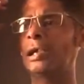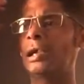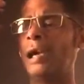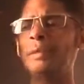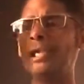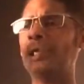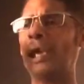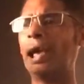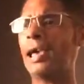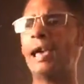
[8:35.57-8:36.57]
I've been
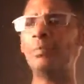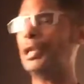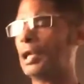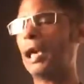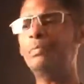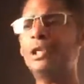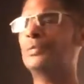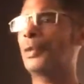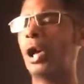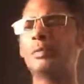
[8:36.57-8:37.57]

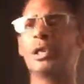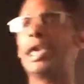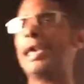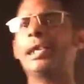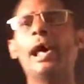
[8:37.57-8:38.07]
involved again.